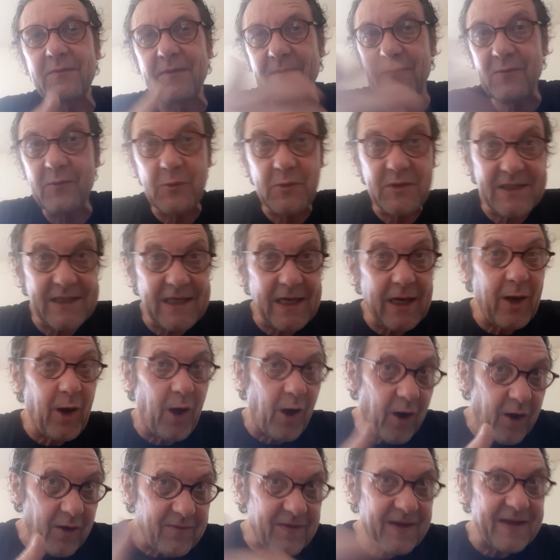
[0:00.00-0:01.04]
If you see
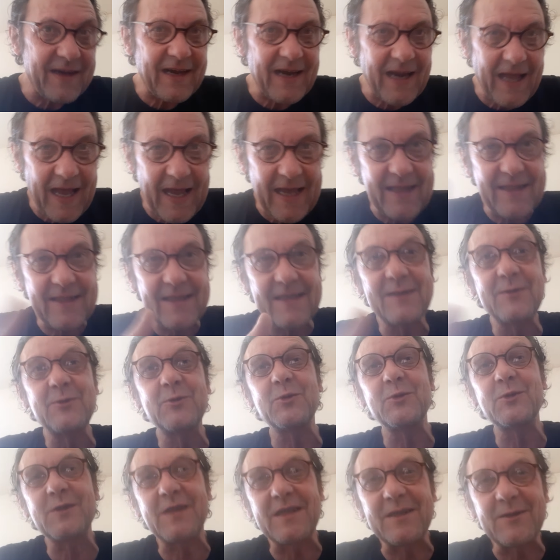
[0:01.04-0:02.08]
love and light, and
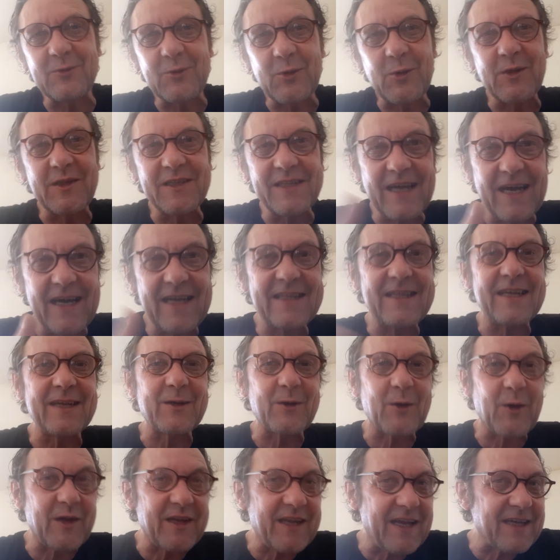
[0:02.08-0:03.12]
just enjoy that
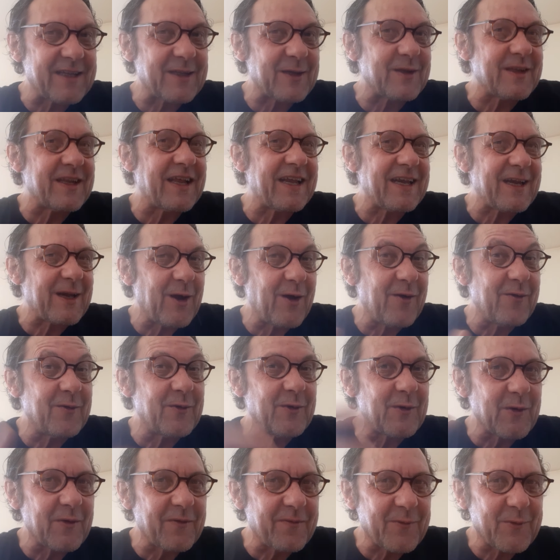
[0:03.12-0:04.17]
and connect on that
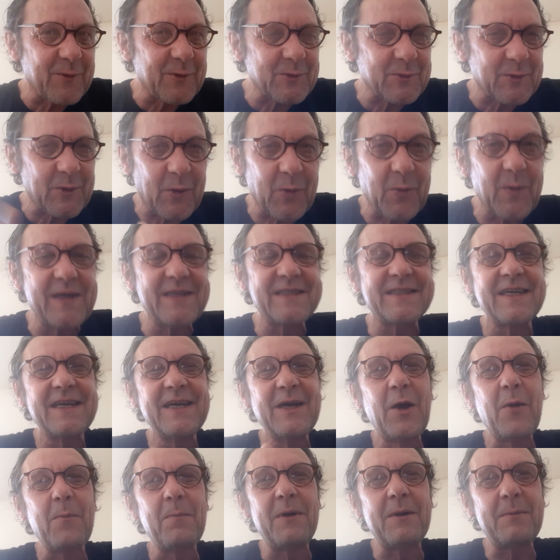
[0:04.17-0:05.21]
level, of course, always.
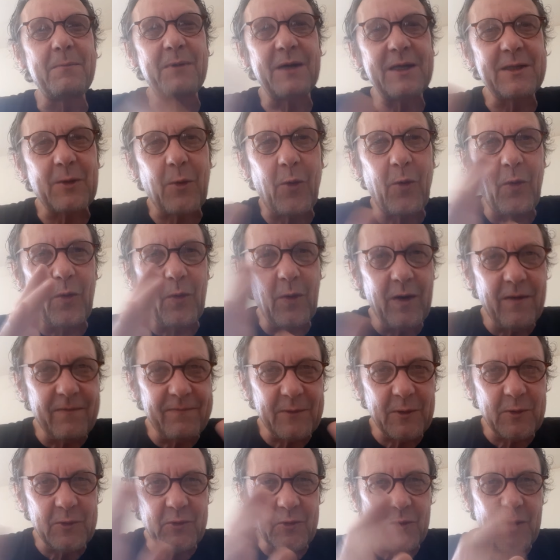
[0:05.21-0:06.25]
But all
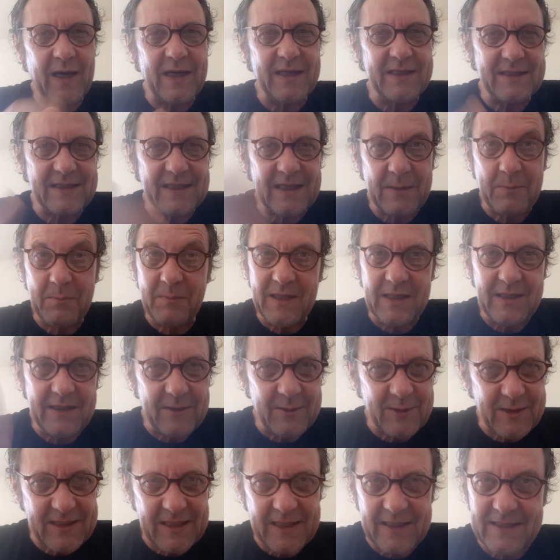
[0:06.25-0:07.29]
of the dualistic
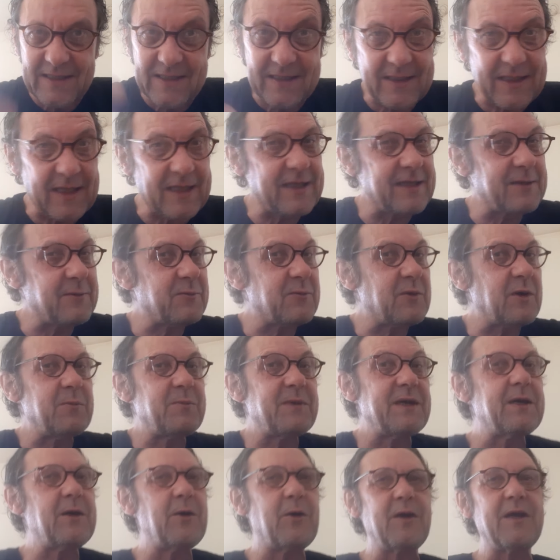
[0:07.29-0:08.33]
media things that it will
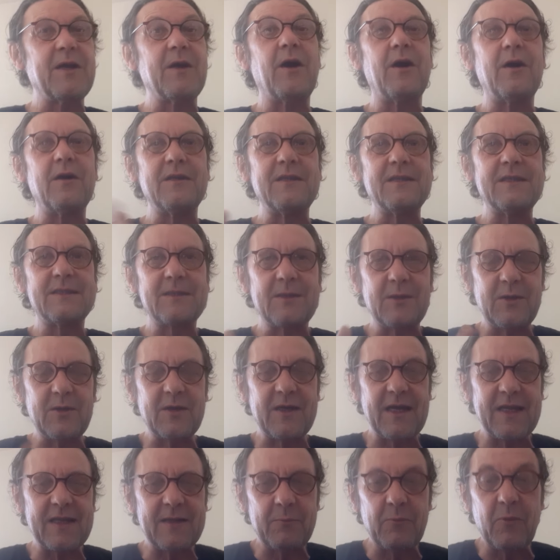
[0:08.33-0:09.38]
be going on, it's going to
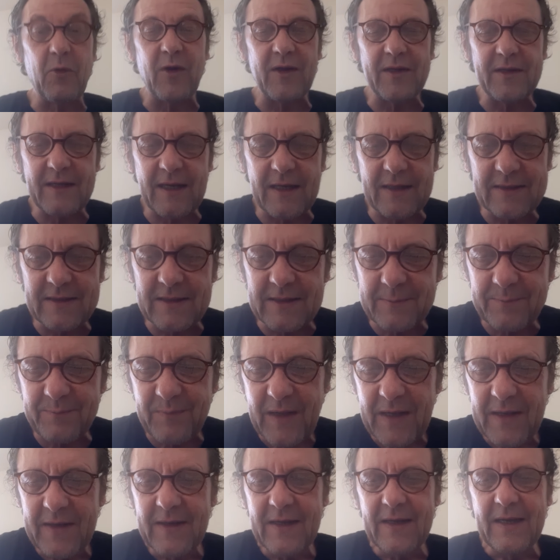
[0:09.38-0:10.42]
get more intense,
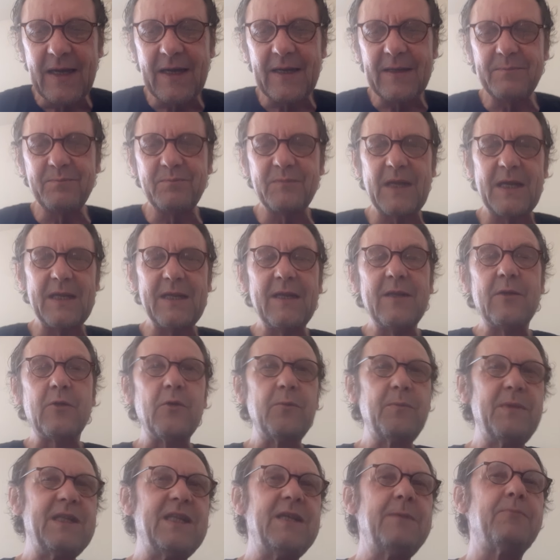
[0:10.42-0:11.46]
and it
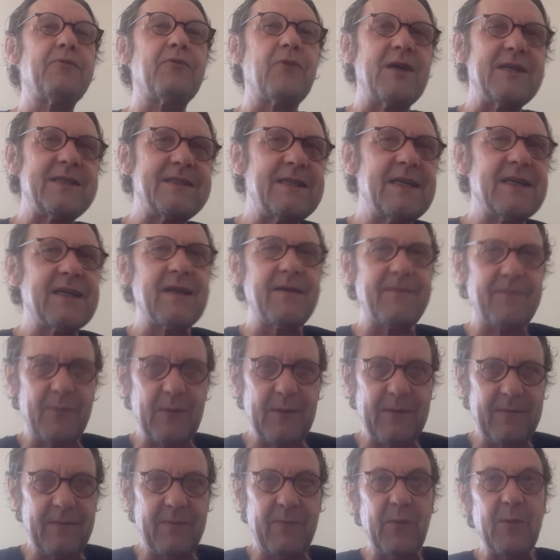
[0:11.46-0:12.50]
could be depressing if
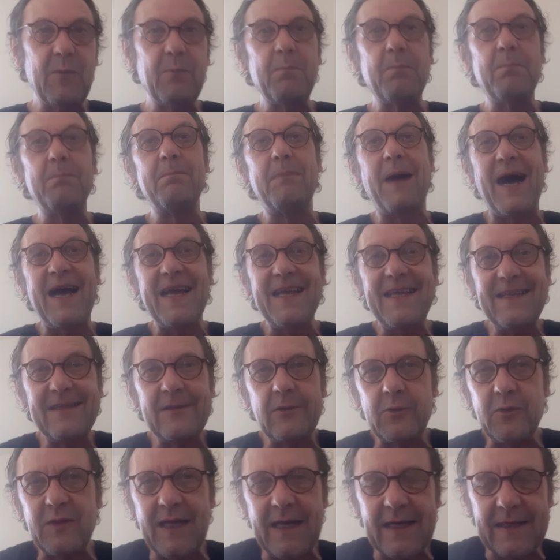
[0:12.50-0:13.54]
we buy
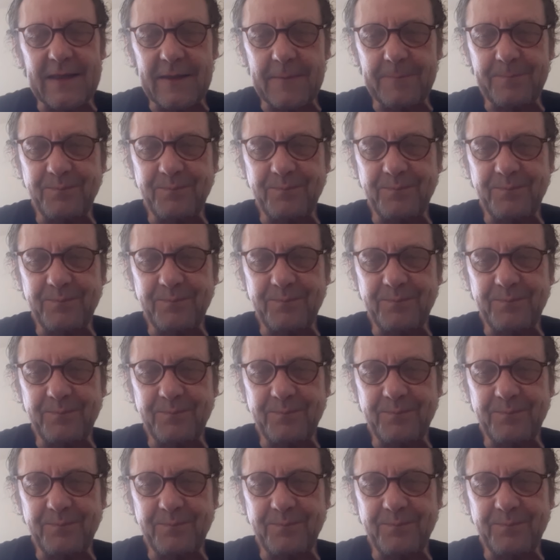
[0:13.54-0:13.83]
into that.